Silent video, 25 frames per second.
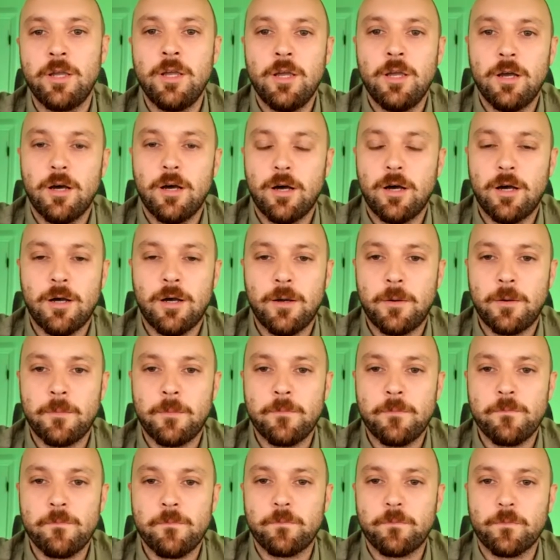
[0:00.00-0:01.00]

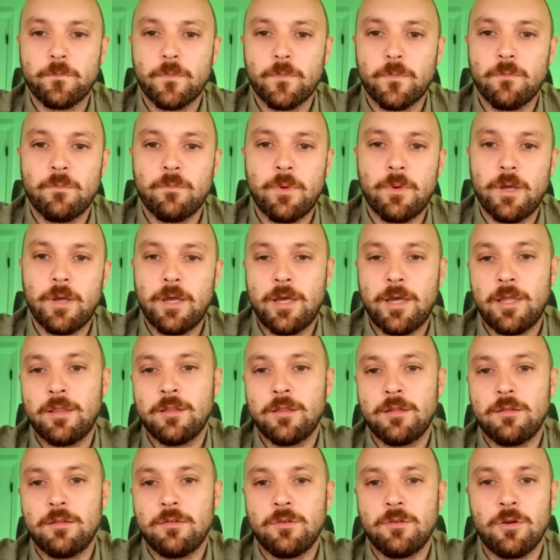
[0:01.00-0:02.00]
um, and
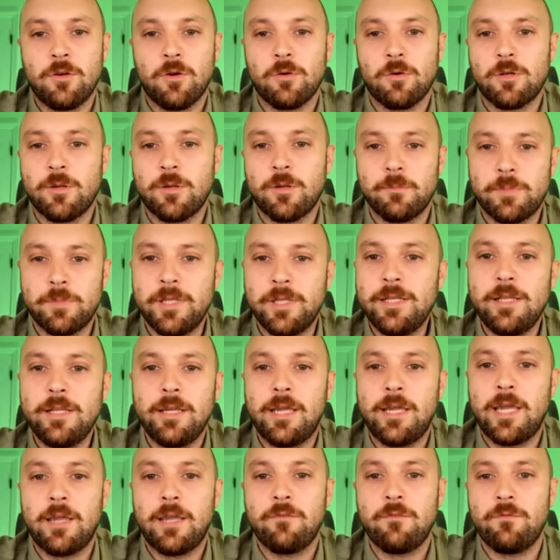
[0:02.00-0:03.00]
you know completely
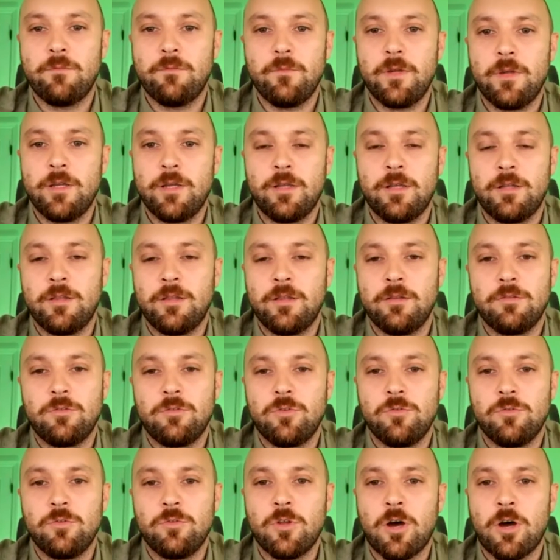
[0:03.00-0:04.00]
gave in to
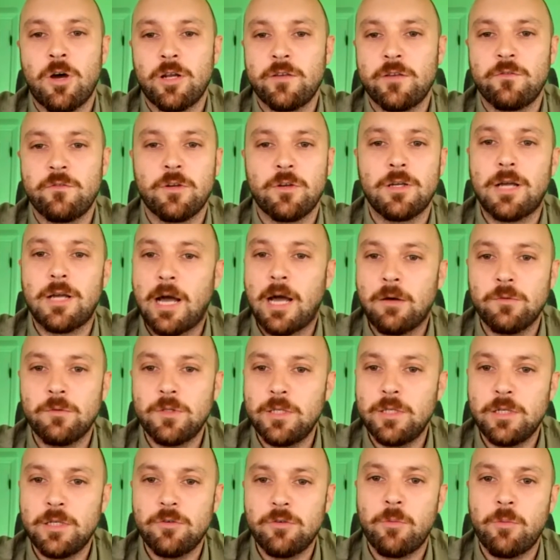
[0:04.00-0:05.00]
not even counting
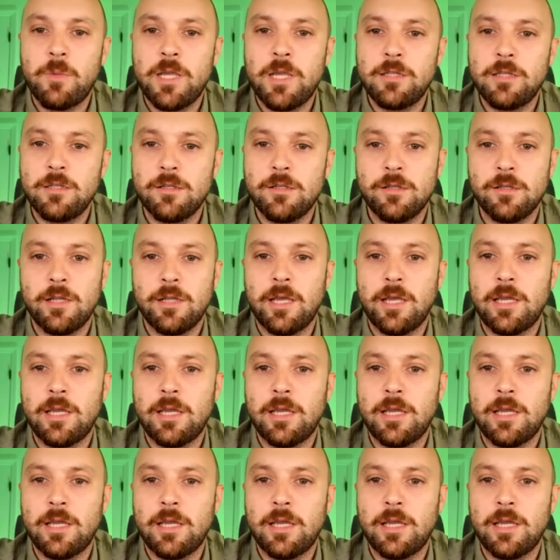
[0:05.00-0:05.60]
Romanian lei,